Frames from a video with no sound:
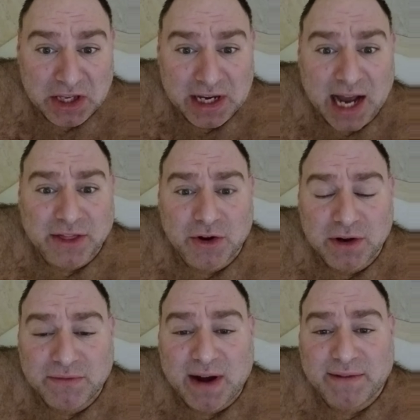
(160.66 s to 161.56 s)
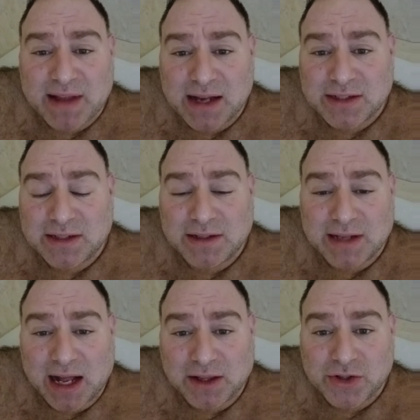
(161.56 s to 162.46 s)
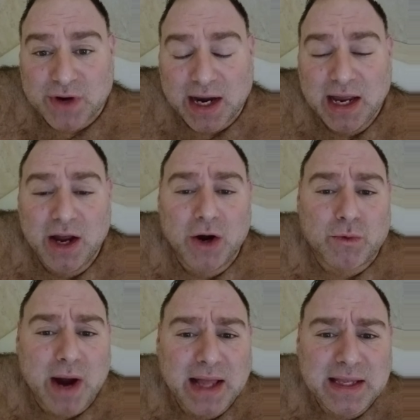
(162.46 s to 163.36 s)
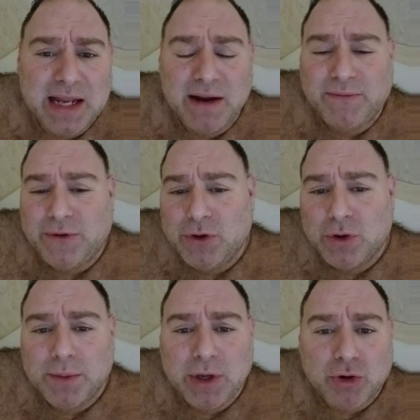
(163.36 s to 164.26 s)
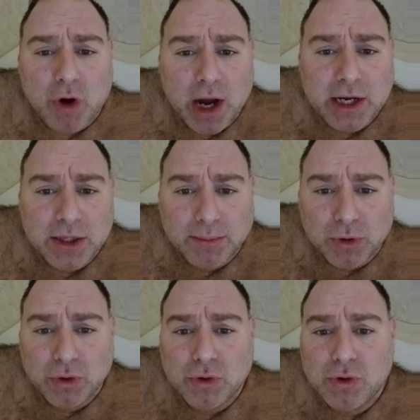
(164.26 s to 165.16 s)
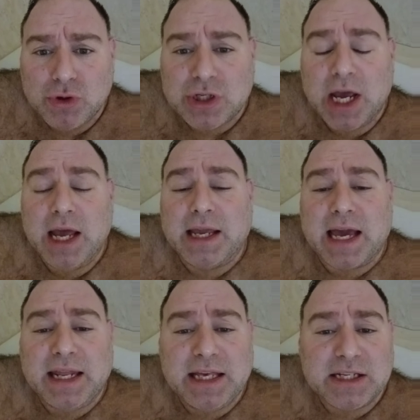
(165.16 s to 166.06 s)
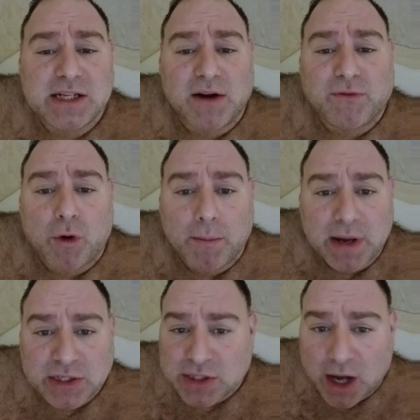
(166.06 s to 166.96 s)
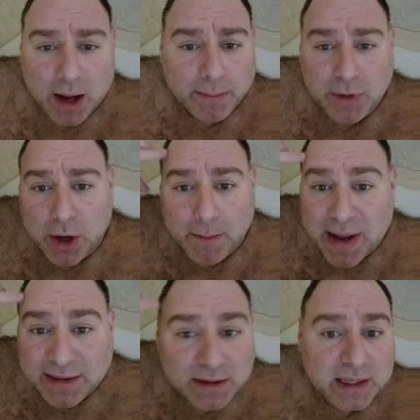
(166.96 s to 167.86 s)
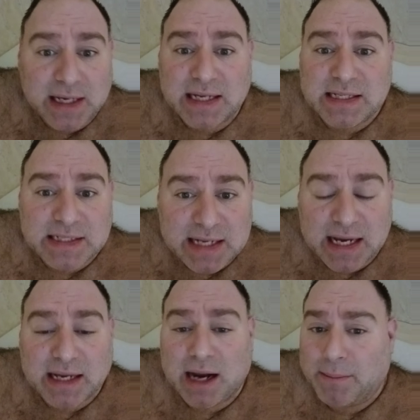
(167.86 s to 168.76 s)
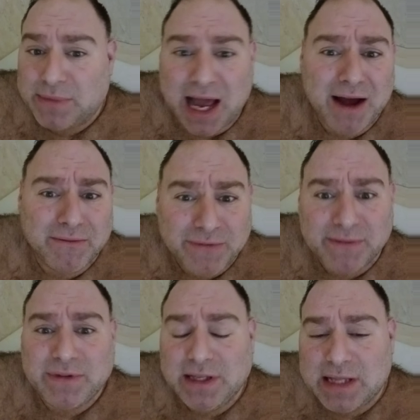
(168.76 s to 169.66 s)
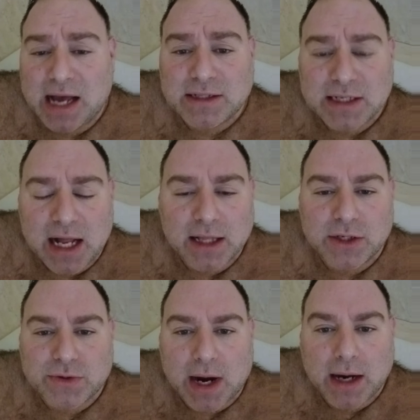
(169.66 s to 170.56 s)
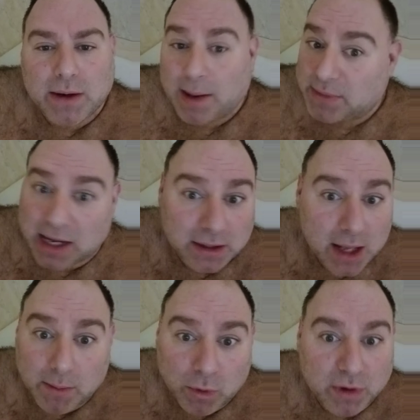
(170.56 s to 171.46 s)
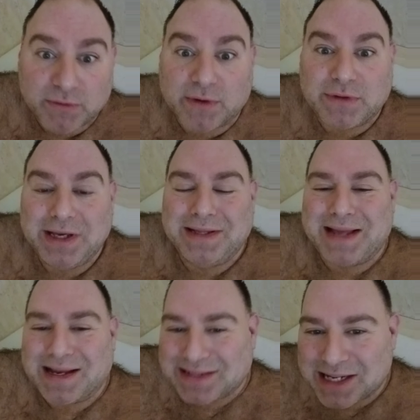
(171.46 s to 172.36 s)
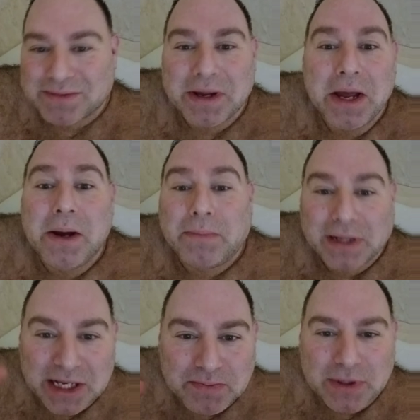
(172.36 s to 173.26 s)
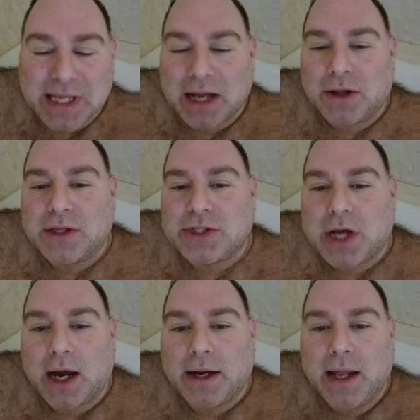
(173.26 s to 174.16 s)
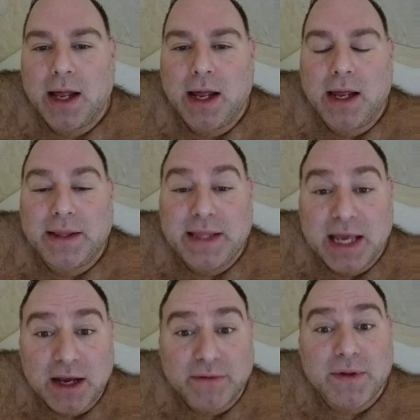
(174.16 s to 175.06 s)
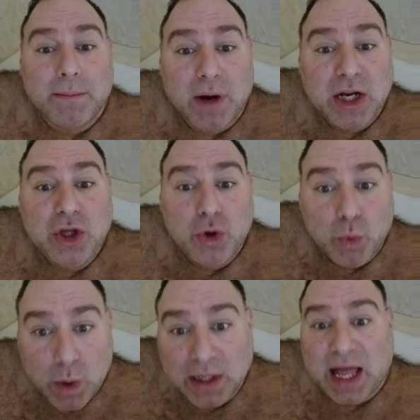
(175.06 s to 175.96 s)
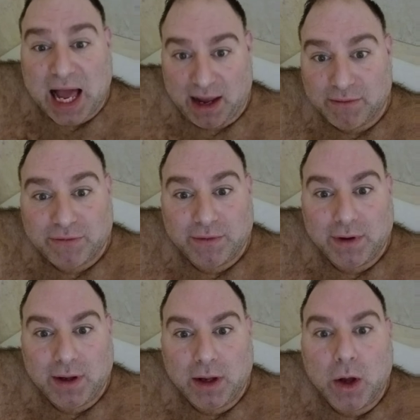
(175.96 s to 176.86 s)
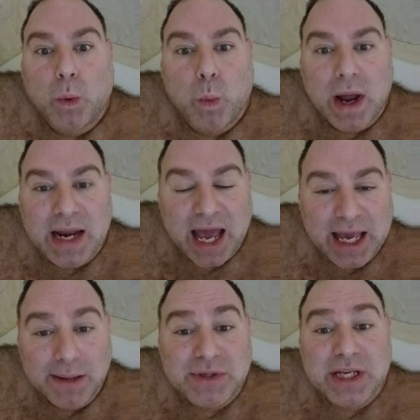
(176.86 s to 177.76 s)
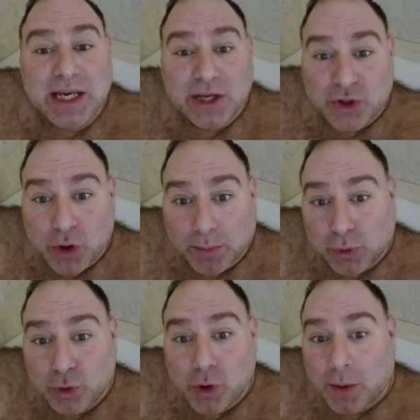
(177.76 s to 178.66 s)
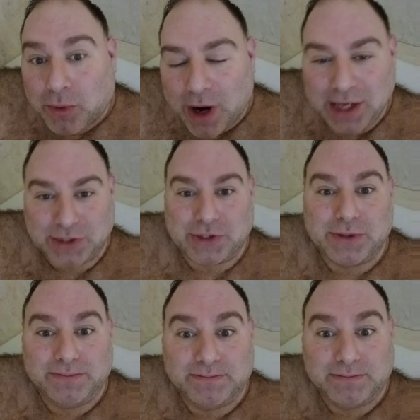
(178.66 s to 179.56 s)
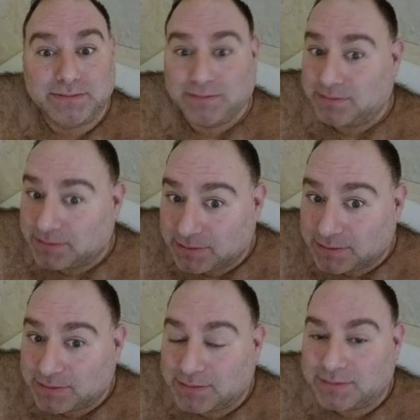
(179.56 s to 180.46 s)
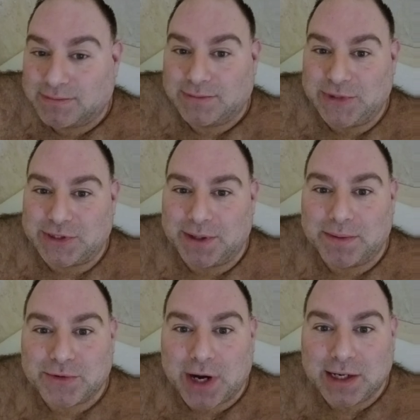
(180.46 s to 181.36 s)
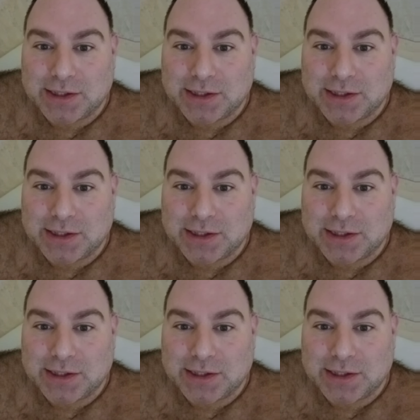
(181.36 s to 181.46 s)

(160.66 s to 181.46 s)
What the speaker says: You got $35,000, right? Rather than for you to be crying the blues, getting yourself all messed up, you know, mentally and sick, and I'm down $15,000, right? I'm down a lot more than $15,000, but let's put that on the side. Think of the money you will have when AMC hits your Pluto price. You see what I'm trying